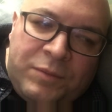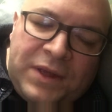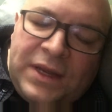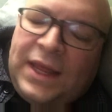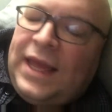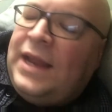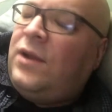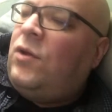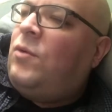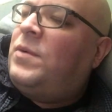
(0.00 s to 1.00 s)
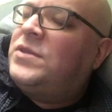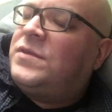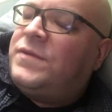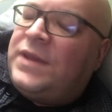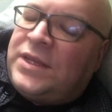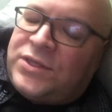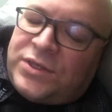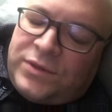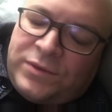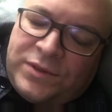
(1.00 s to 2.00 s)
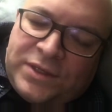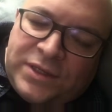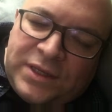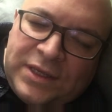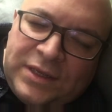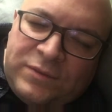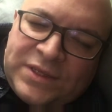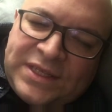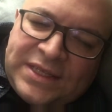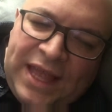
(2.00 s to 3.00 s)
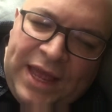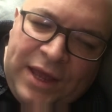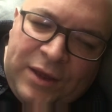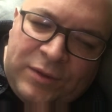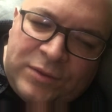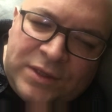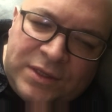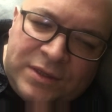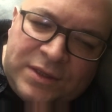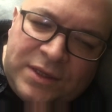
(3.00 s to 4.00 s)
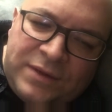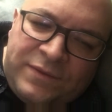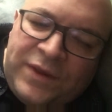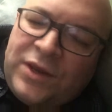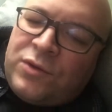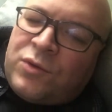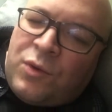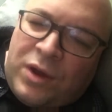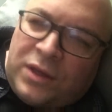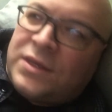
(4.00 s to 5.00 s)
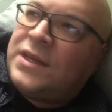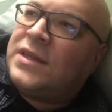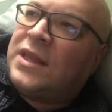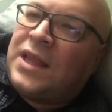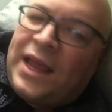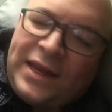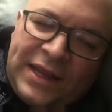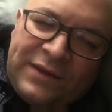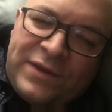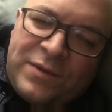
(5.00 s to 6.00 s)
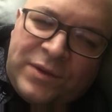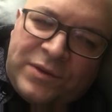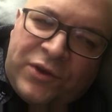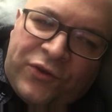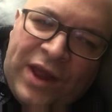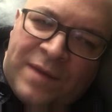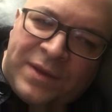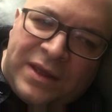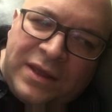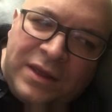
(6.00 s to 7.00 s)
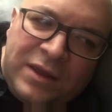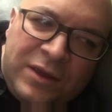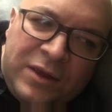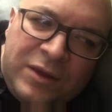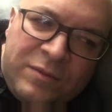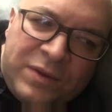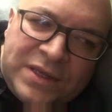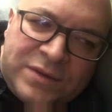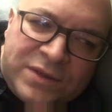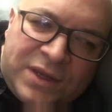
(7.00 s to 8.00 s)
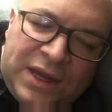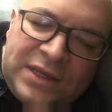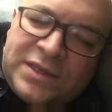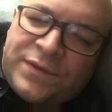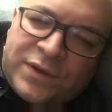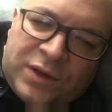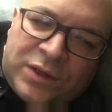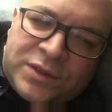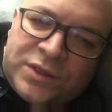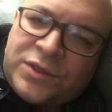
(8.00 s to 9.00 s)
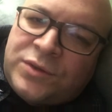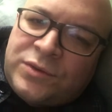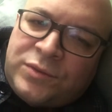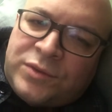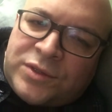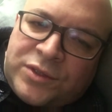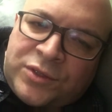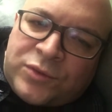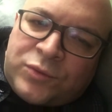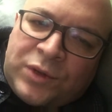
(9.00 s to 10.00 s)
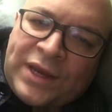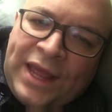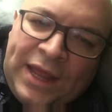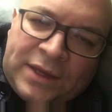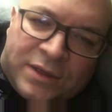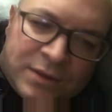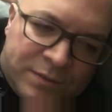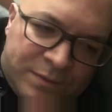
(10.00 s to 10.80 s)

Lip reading: but I had a whole bunch of issues with sound and the video quality and the lighting. Everything went crappy. Plus, it was kind of difficult to do with one hand.